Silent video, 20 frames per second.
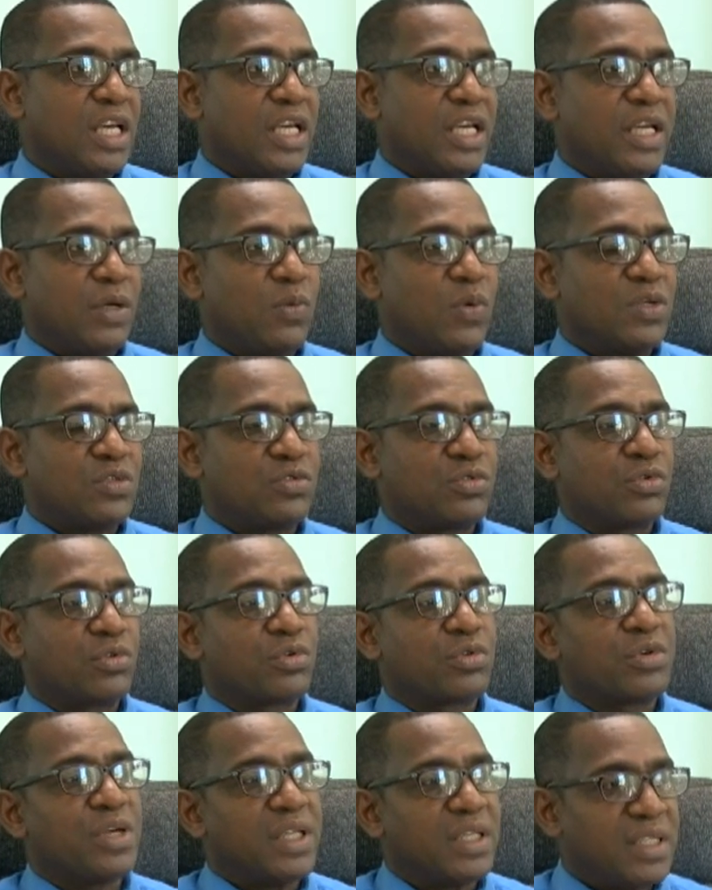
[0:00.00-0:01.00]
It was
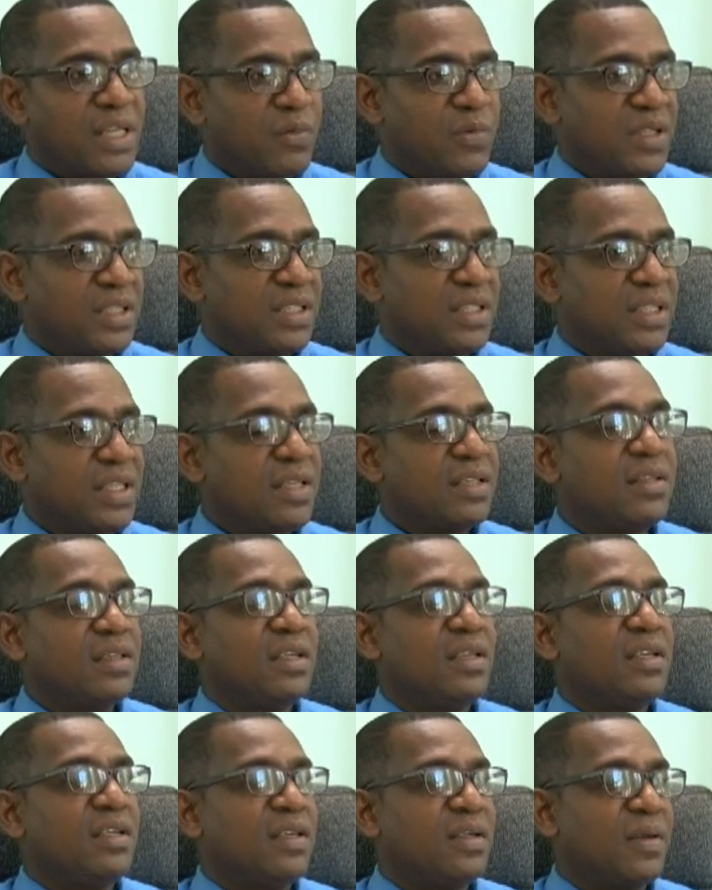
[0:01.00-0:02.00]
great that we did
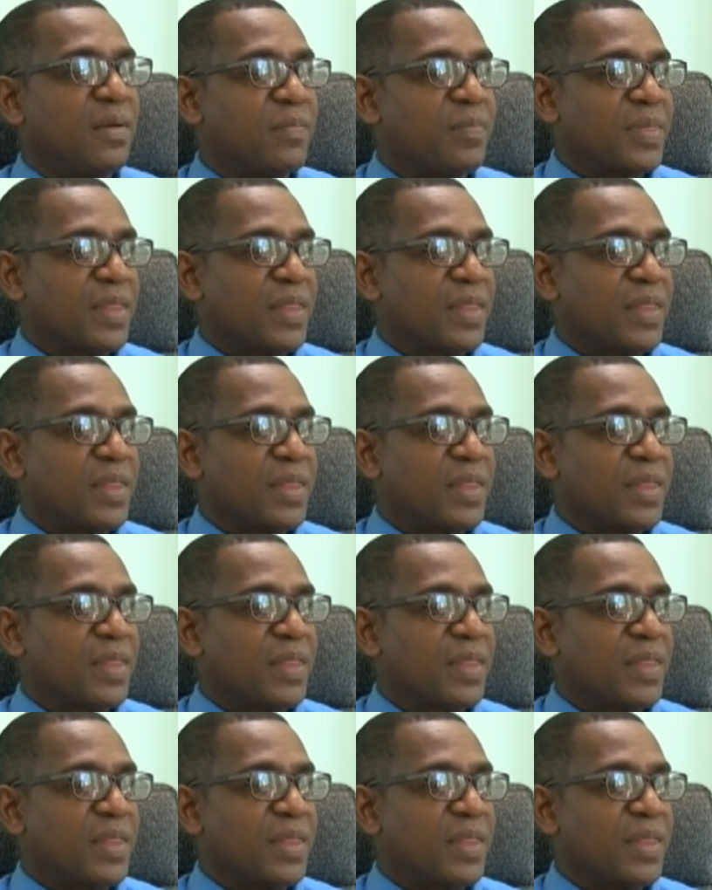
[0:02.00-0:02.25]
the